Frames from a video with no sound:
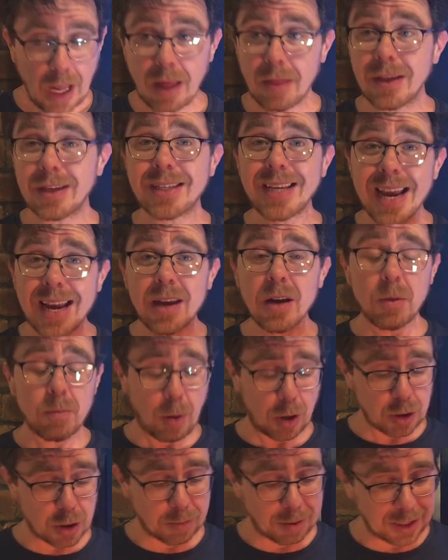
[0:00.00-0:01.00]
The second
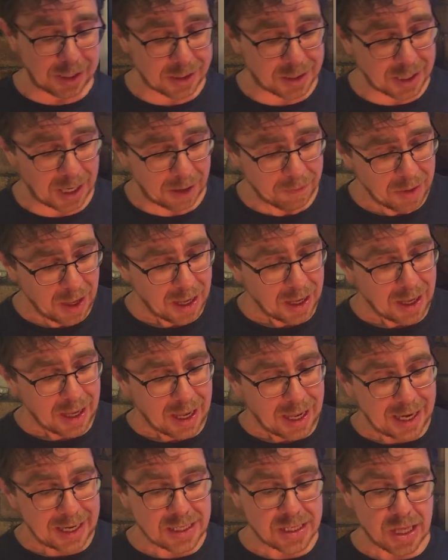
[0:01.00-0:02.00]
possibility
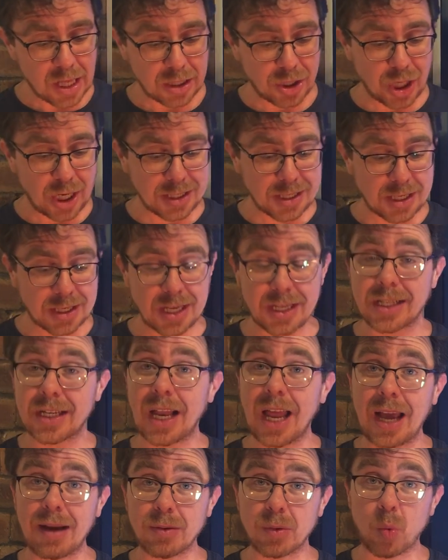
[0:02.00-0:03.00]
is that Jesus'
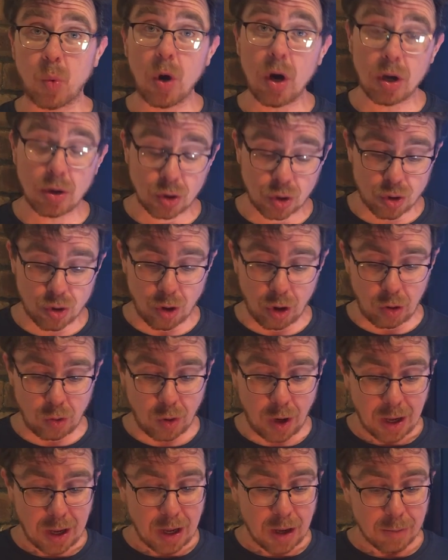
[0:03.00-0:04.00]
claims weren't
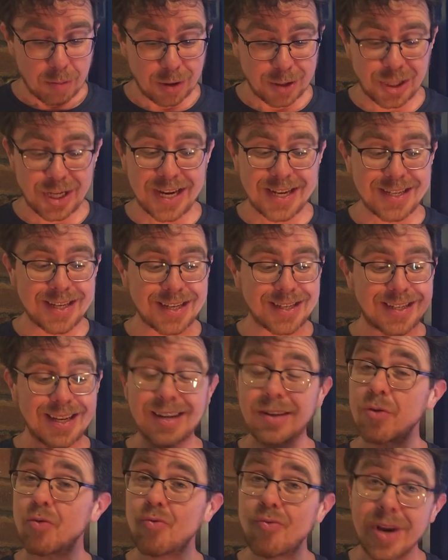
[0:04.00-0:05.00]
true, but Jesus
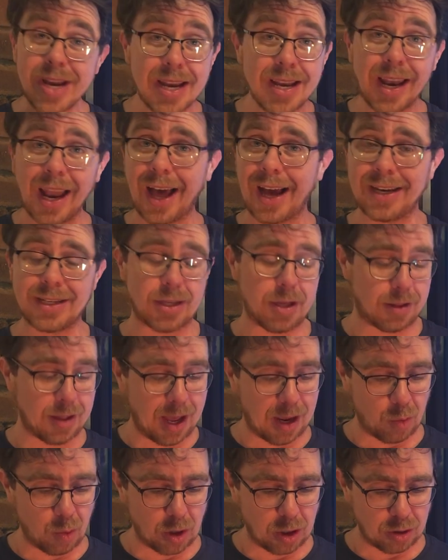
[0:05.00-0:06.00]
didn't realise that
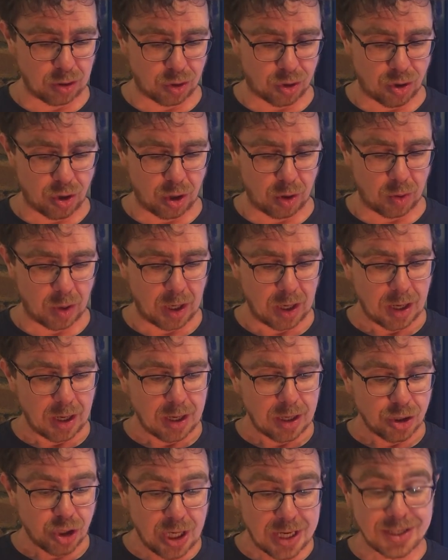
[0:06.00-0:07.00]
they weren't true.
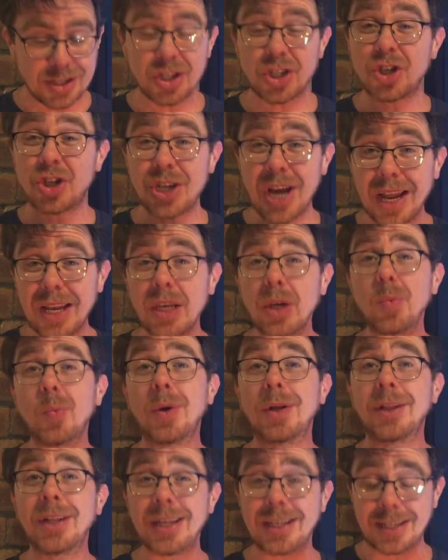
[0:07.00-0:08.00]
Jesus
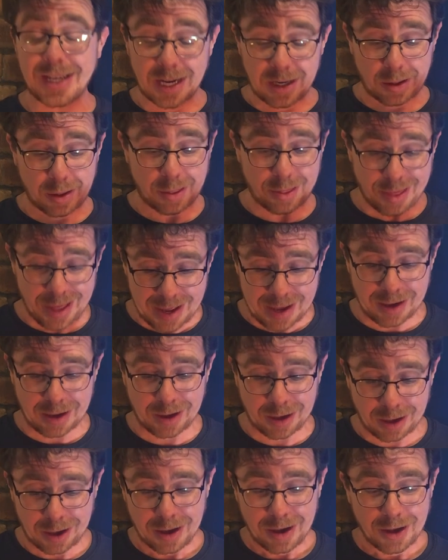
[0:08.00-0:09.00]
genuinely did
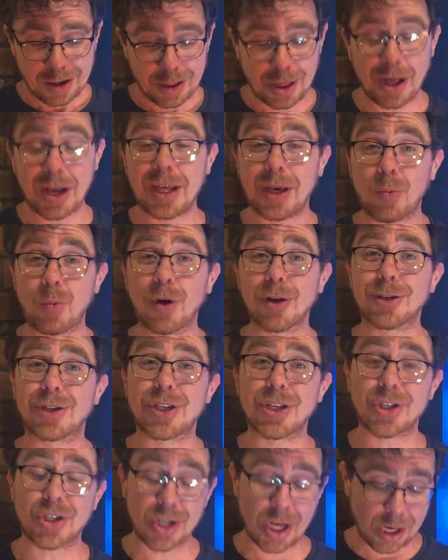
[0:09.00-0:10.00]
think that he was
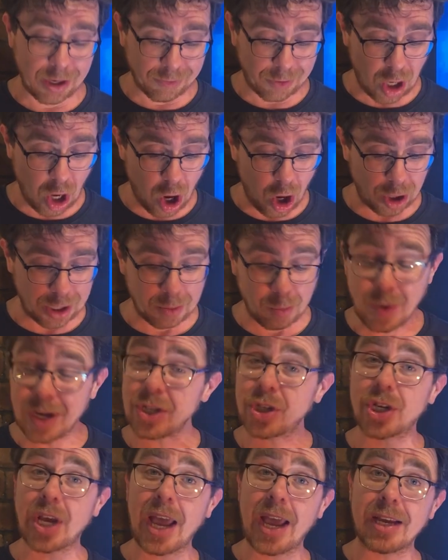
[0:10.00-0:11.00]
the Son of God, in
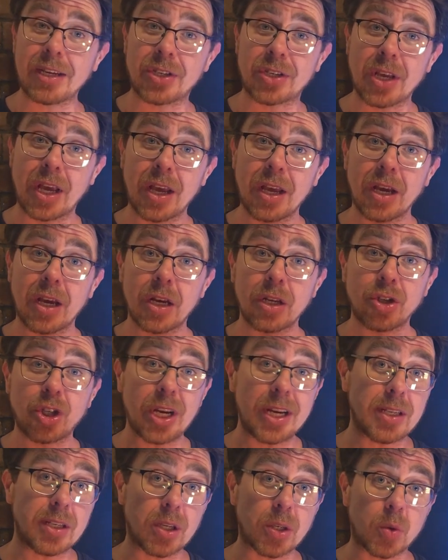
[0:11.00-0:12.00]
which case
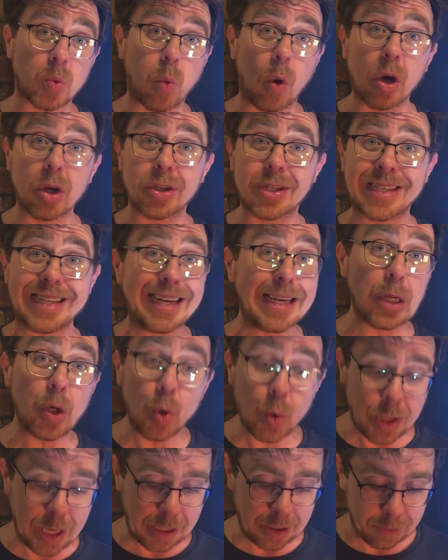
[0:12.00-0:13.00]
Jesus was
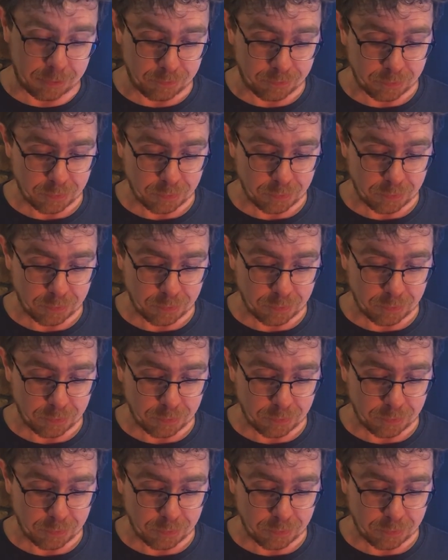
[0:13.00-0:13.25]
deluded.